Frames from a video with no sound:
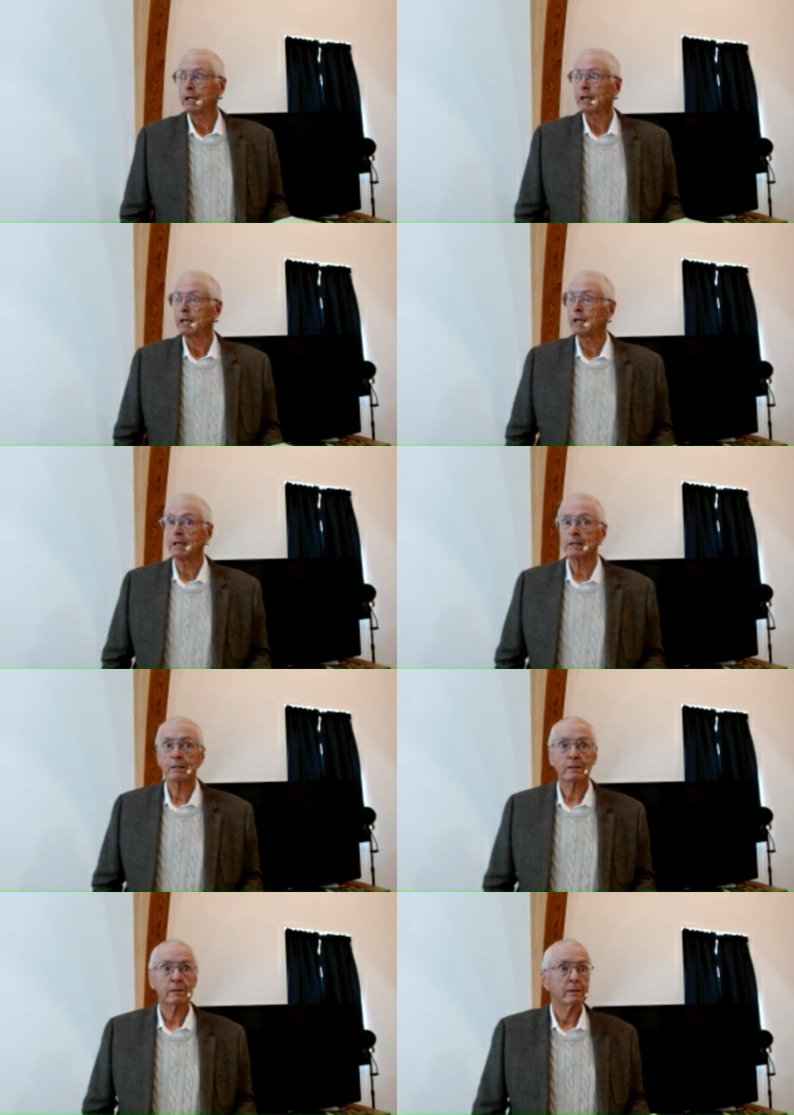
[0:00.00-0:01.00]

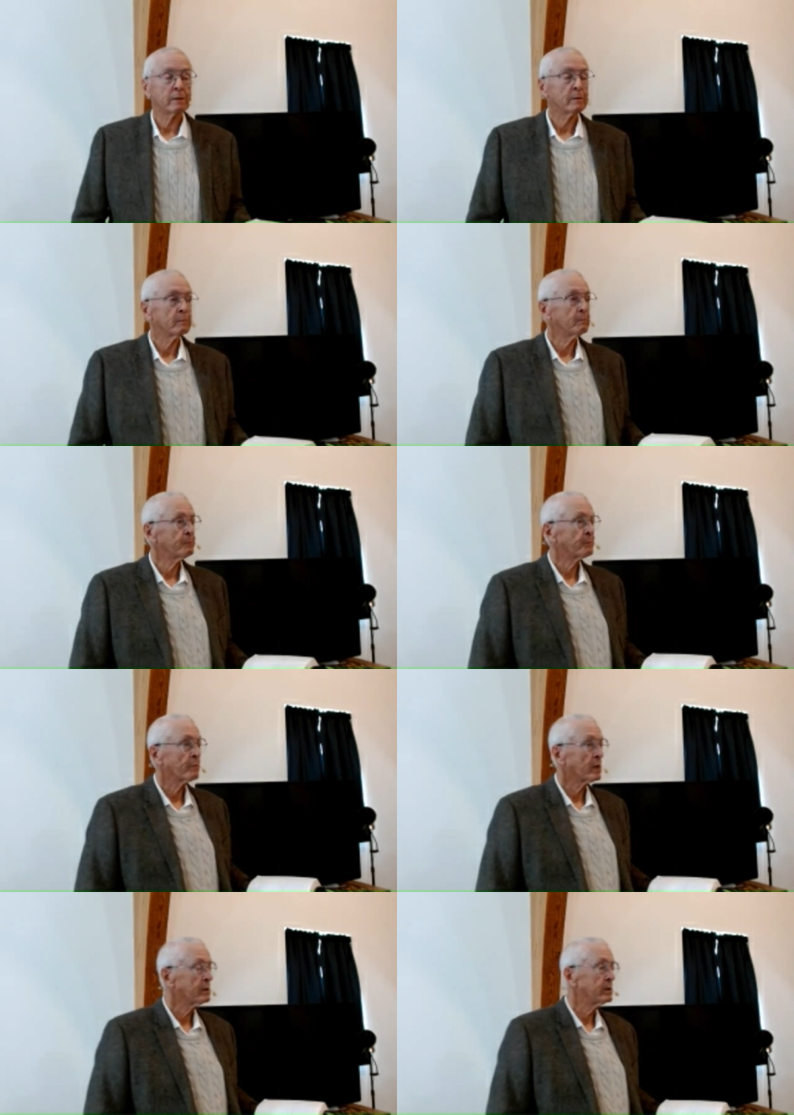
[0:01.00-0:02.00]
and um,
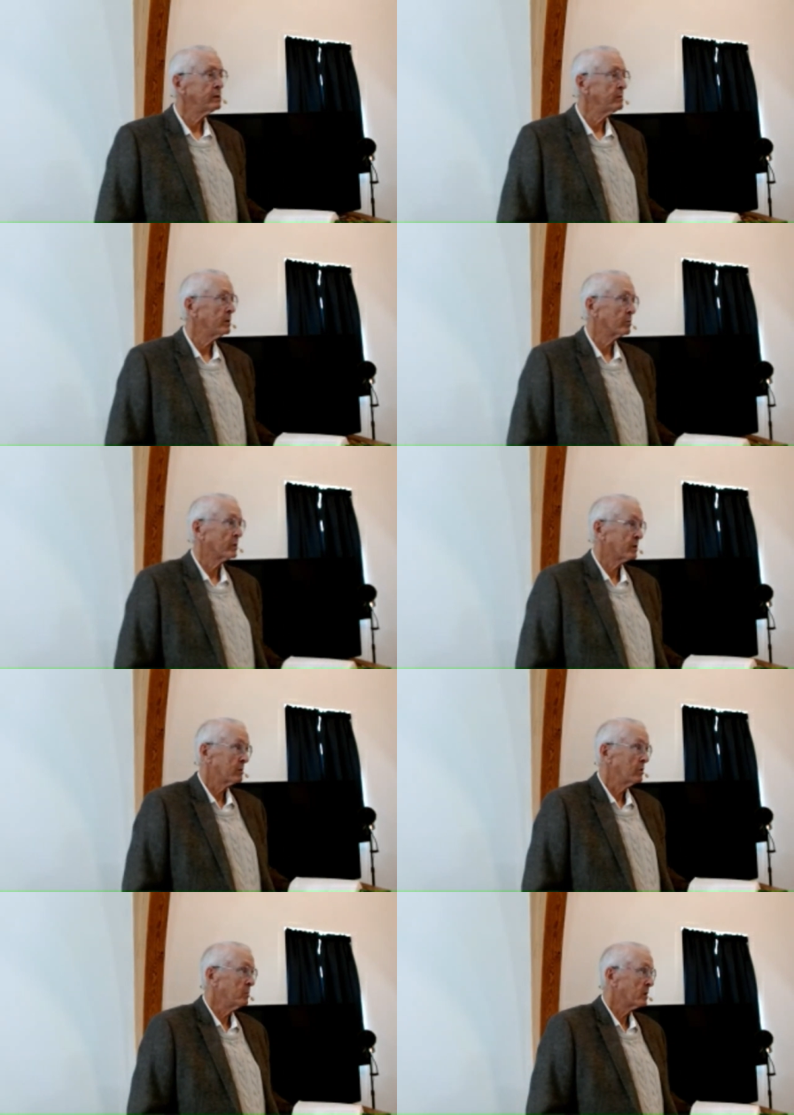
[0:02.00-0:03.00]
she, it wasn't
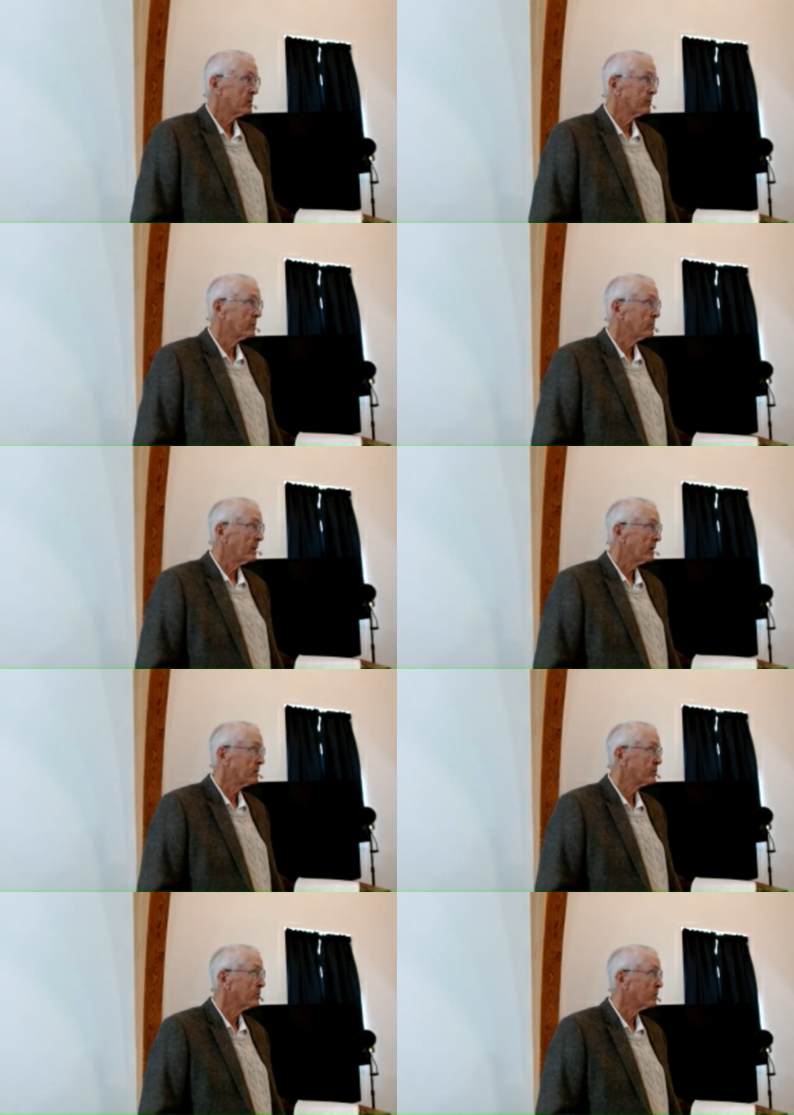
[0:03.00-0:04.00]
too much of a dramatic
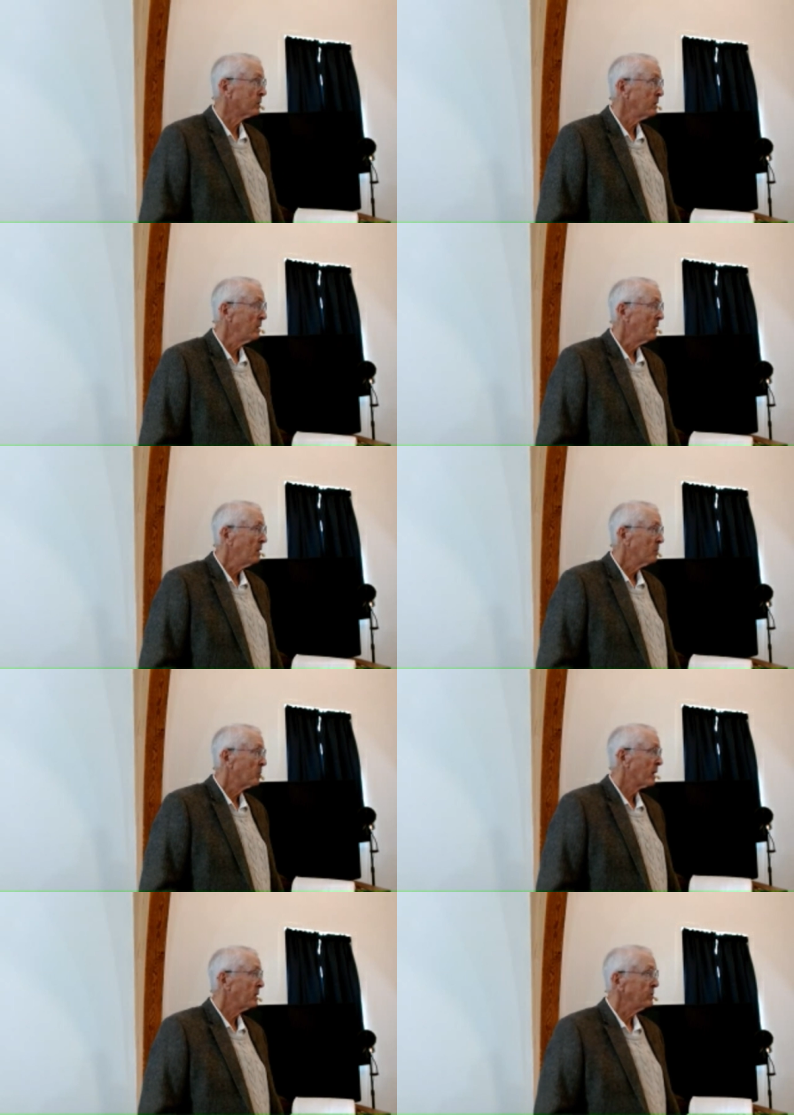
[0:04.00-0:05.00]
story,
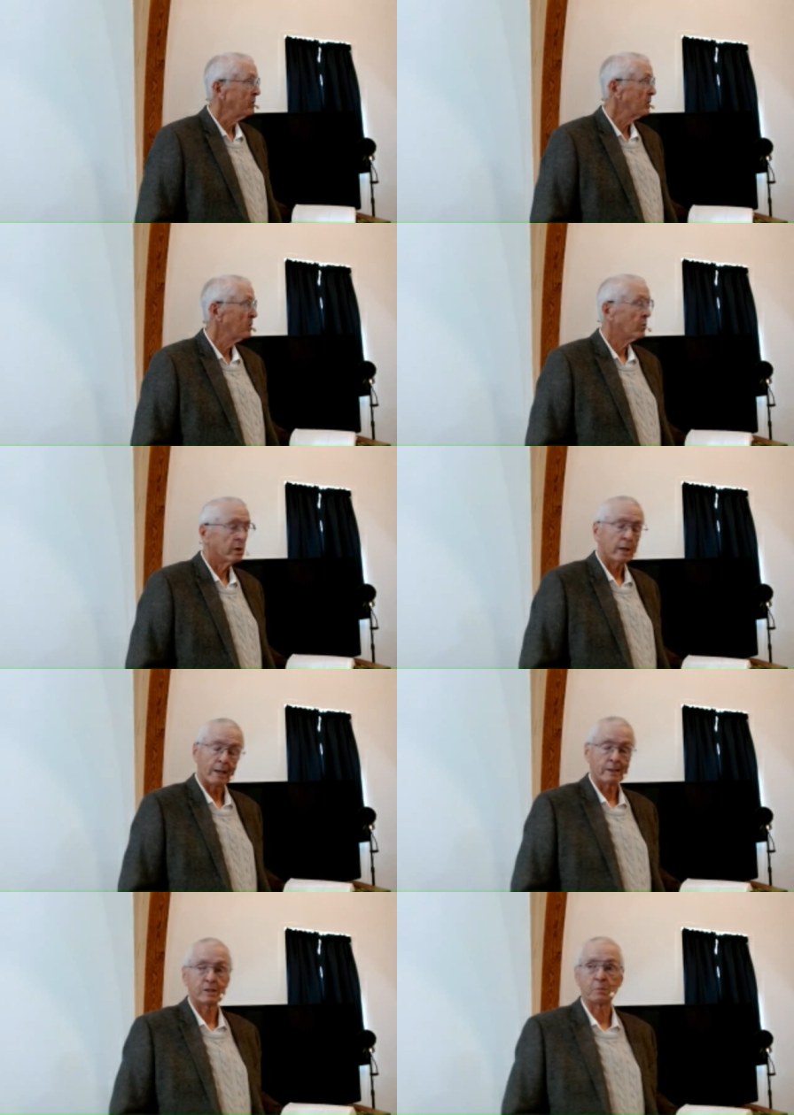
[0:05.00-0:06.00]
but I do know what
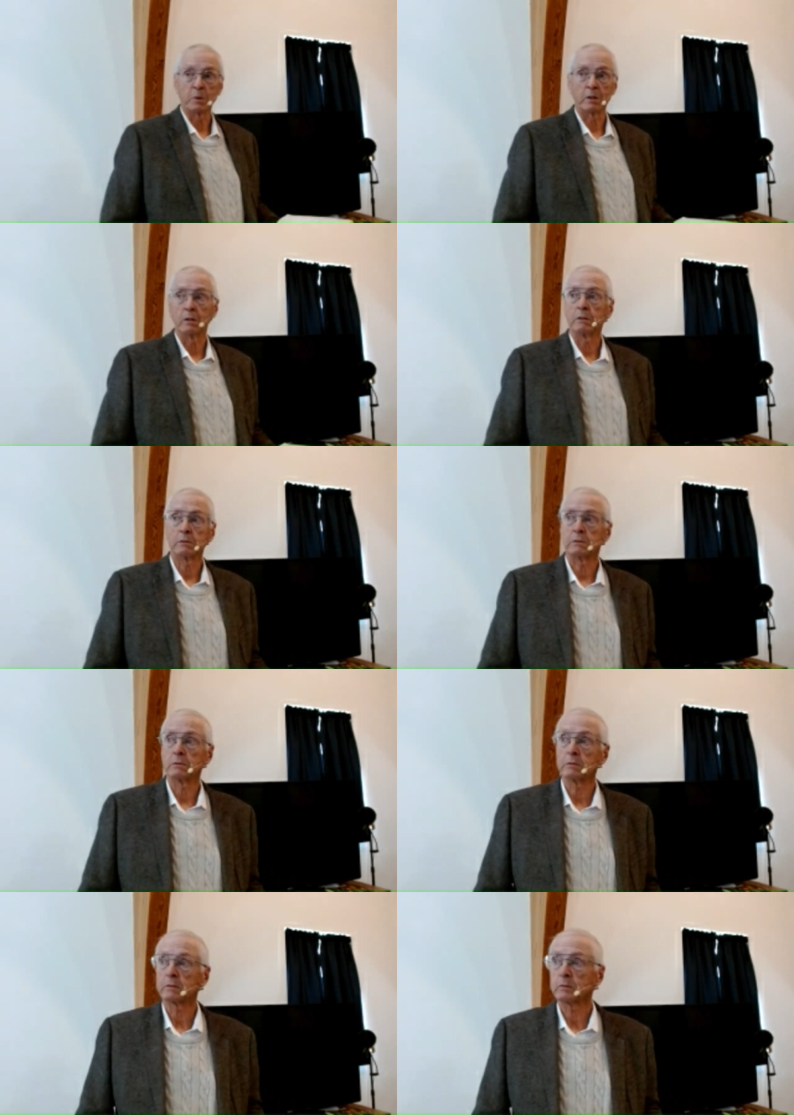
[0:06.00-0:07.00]
hospital
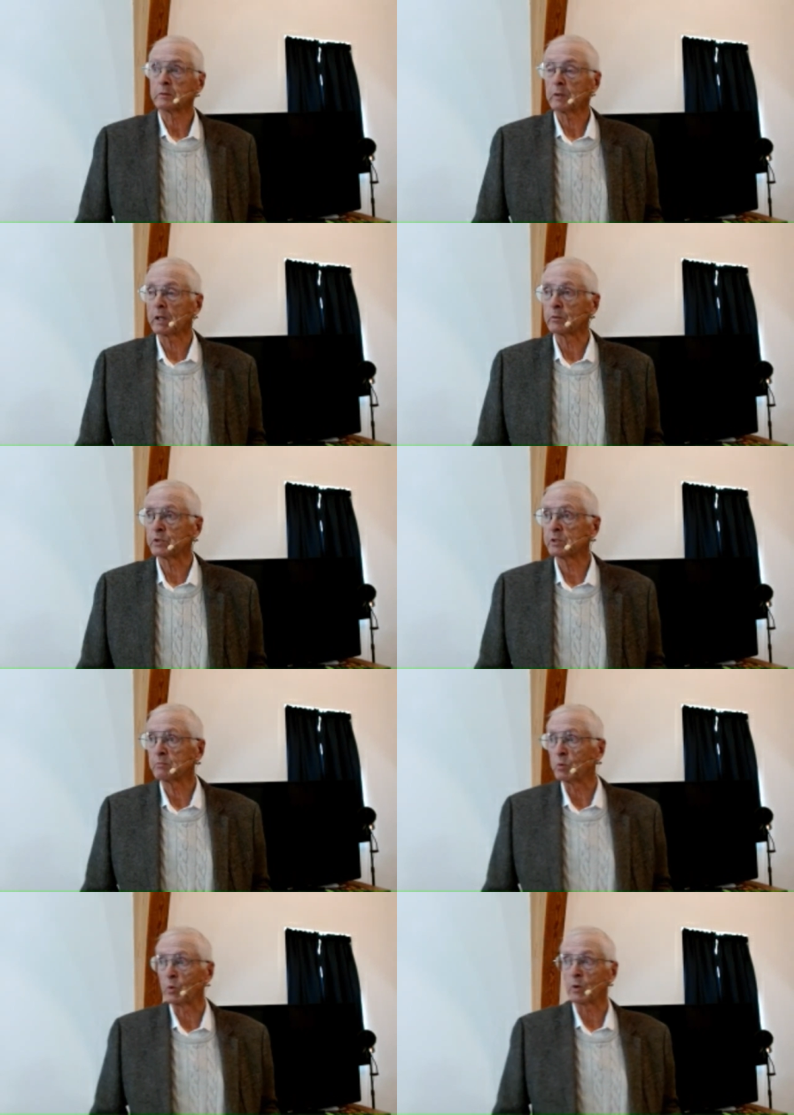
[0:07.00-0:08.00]
I was
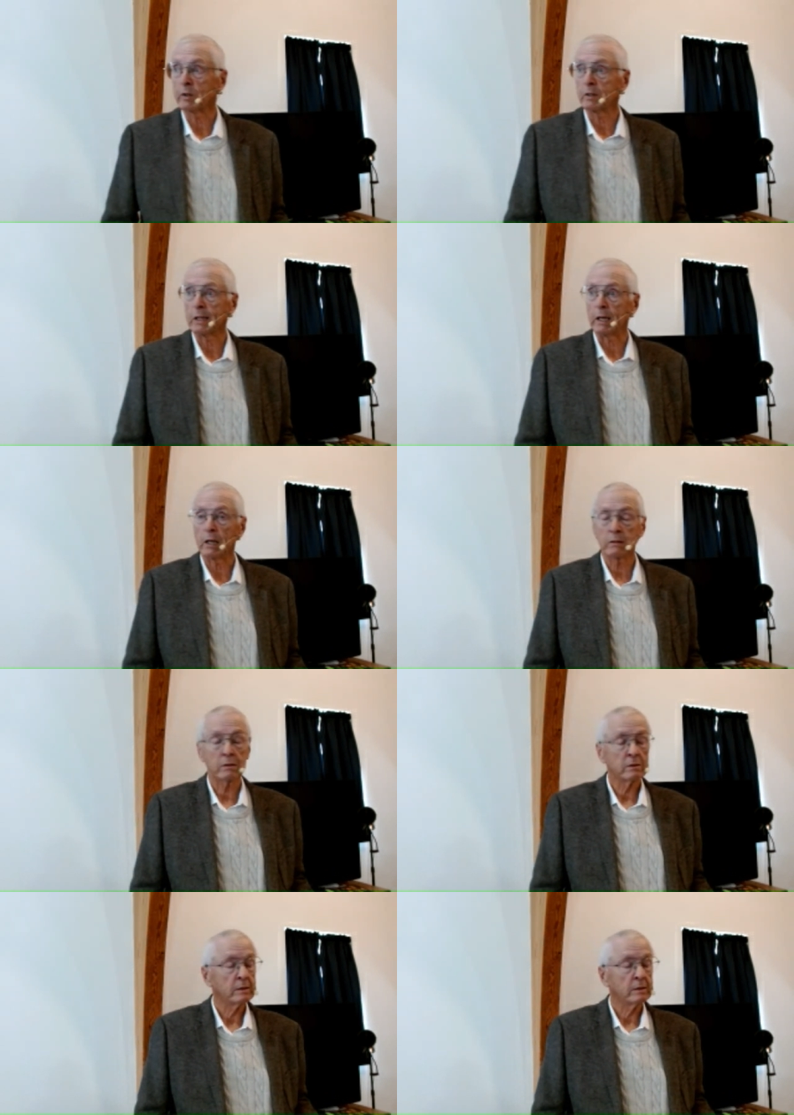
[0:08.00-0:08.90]
born at.